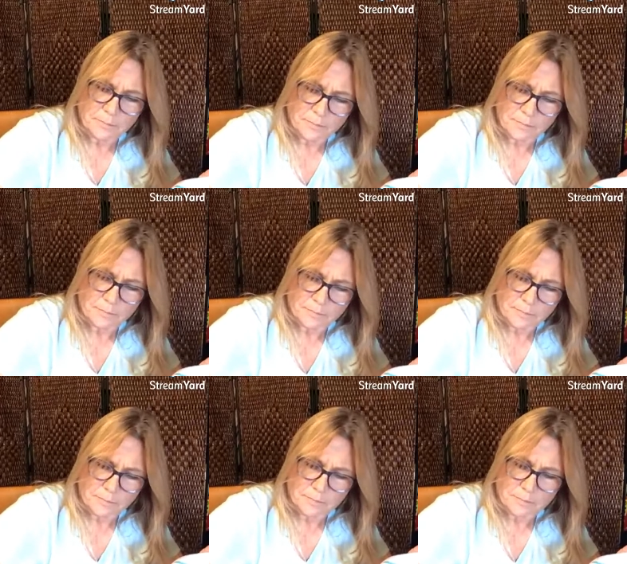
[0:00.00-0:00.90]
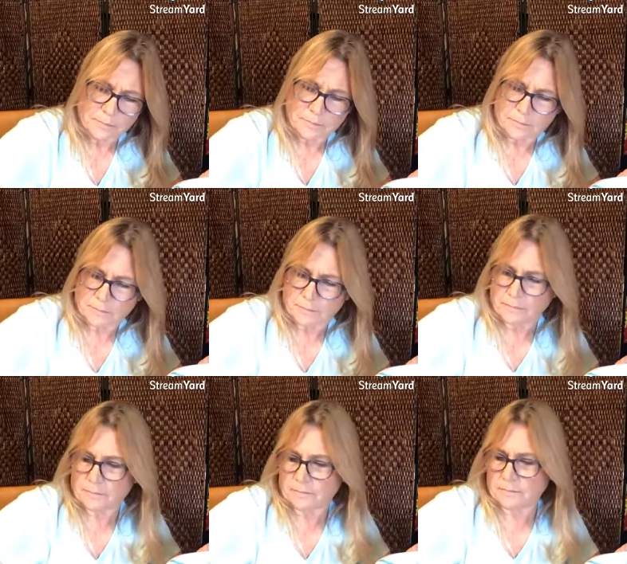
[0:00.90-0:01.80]

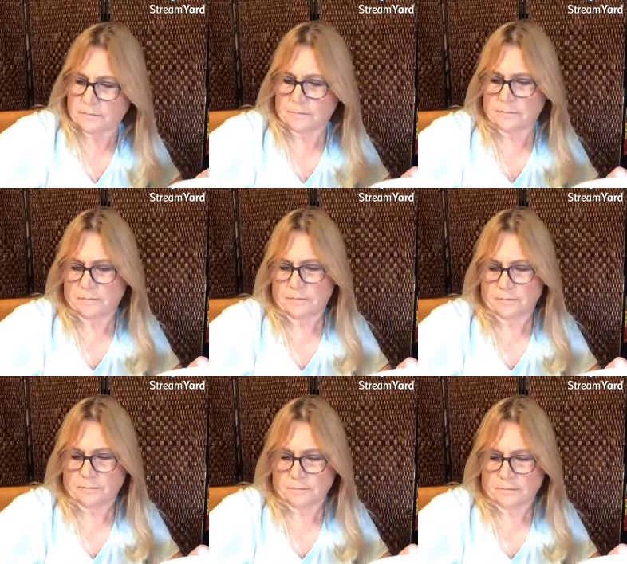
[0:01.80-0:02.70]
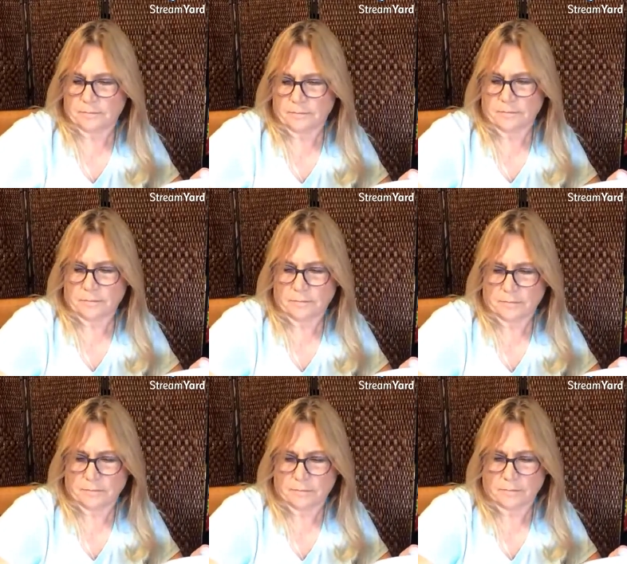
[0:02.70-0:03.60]

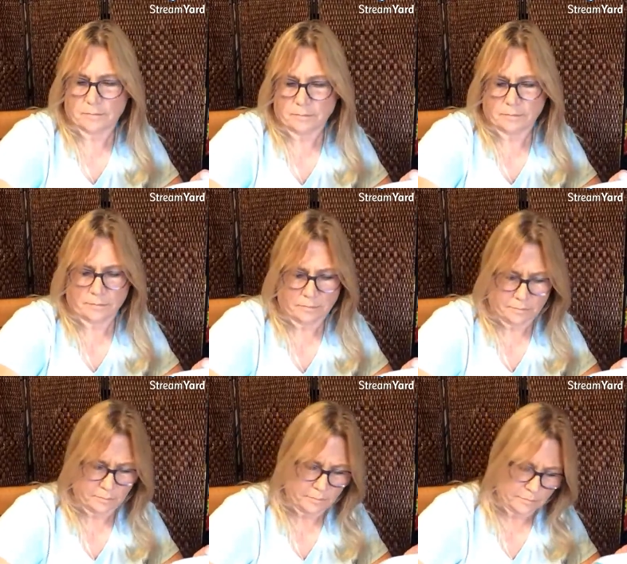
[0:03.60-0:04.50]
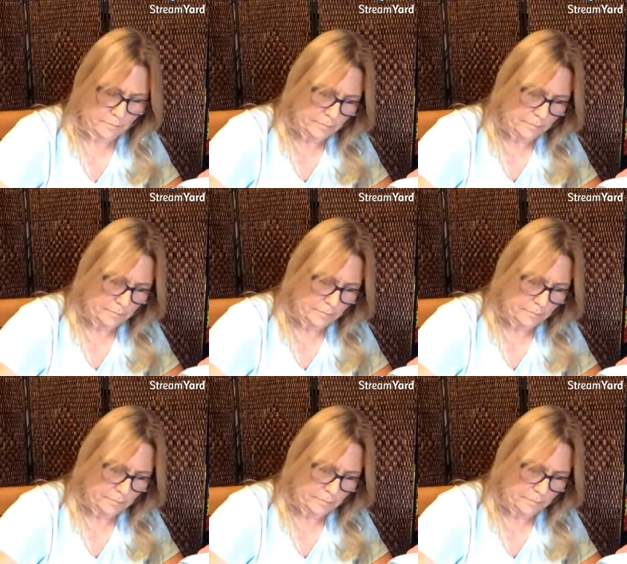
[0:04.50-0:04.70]
Nothing is said.